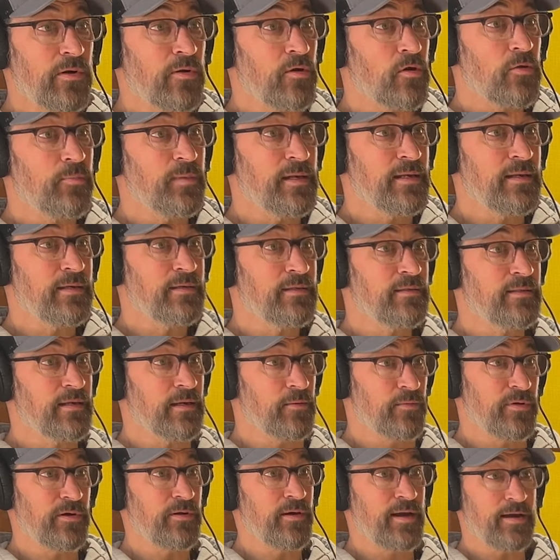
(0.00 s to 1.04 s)
harming anything.
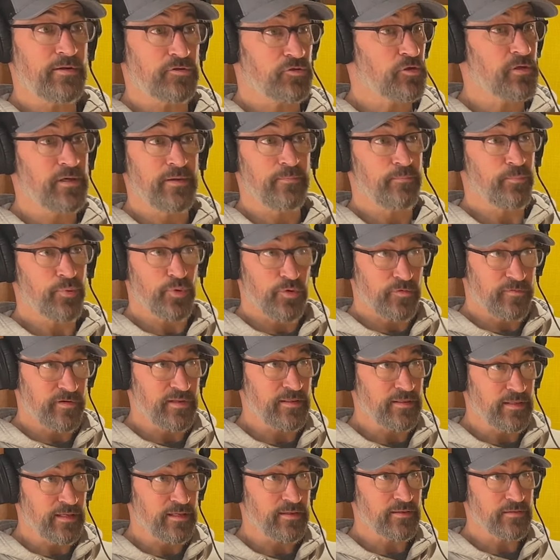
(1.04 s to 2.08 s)
We were actually
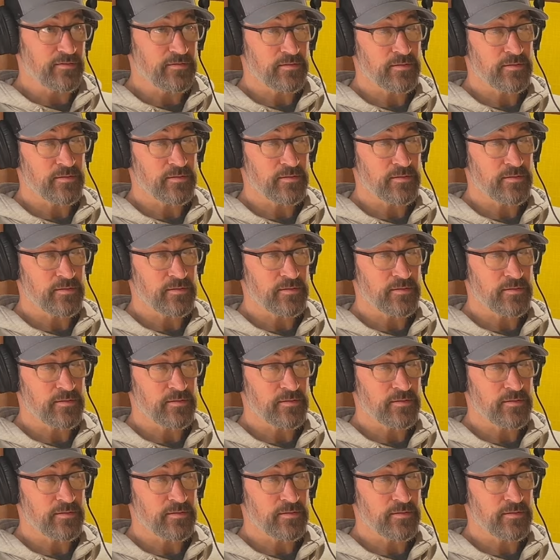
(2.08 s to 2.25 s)
improving things.